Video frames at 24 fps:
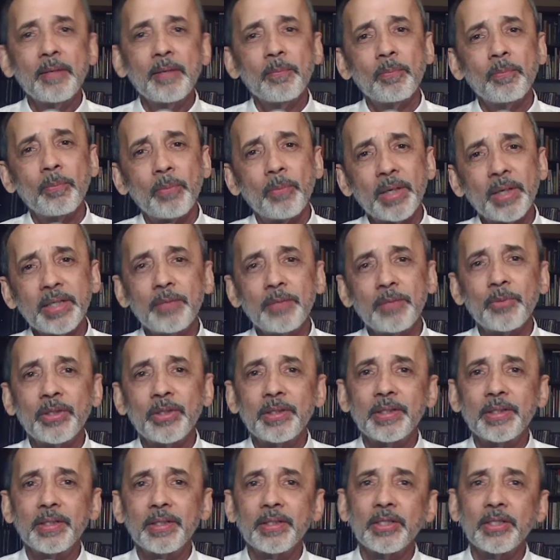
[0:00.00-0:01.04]
money
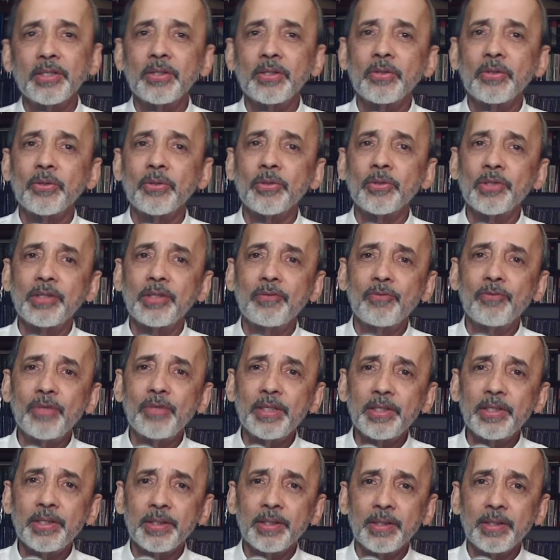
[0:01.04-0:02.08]
printing doesn't cause
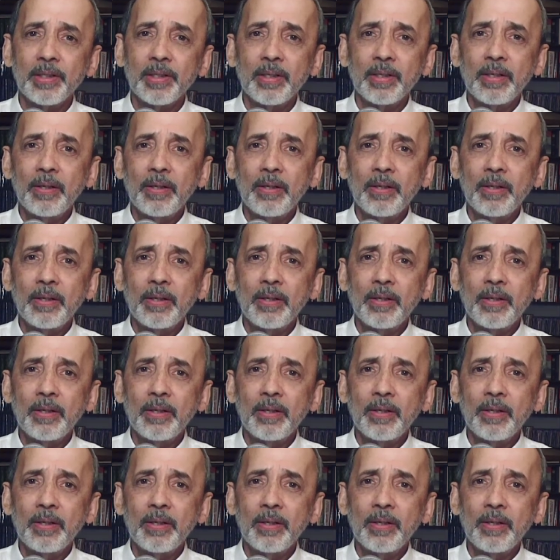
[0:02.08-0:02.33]
inflation,